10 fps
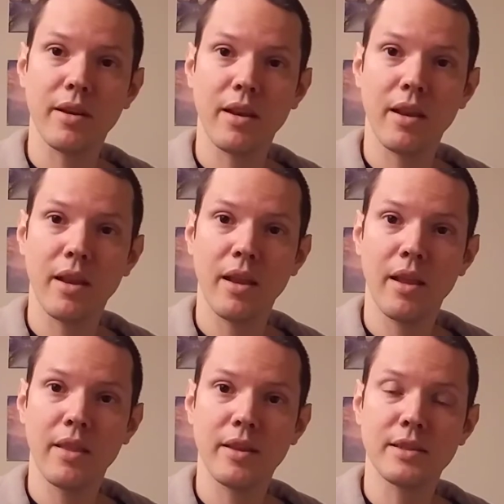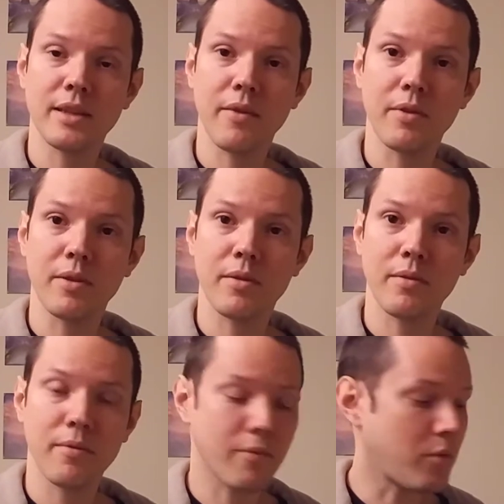the seventh
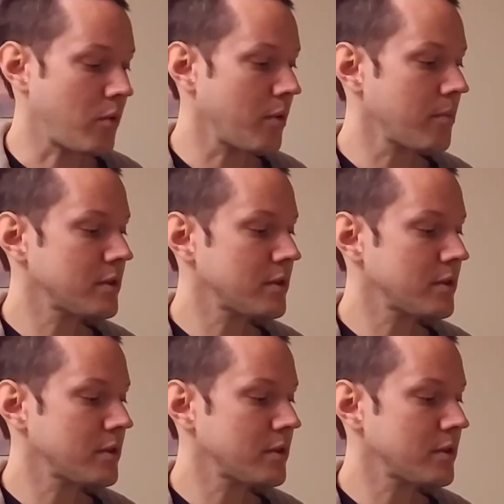form.